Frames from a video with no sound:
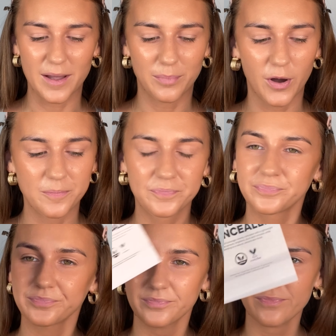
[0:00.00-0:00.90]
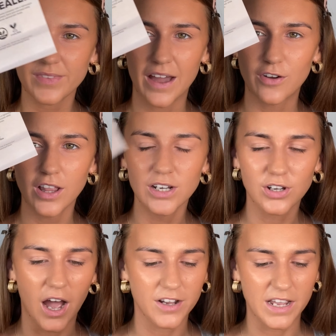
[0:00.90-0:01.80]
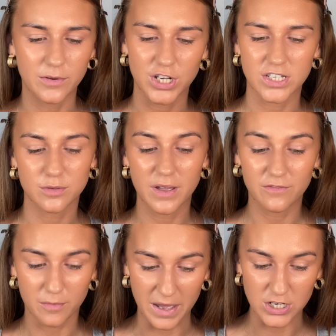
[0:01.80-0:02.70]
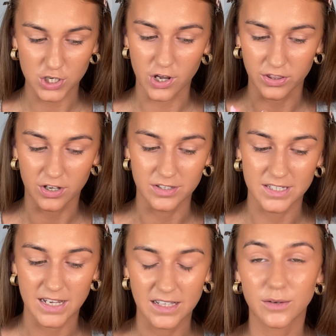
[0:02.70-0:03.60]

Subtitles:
But I've got a little card here which has some information on the concealer,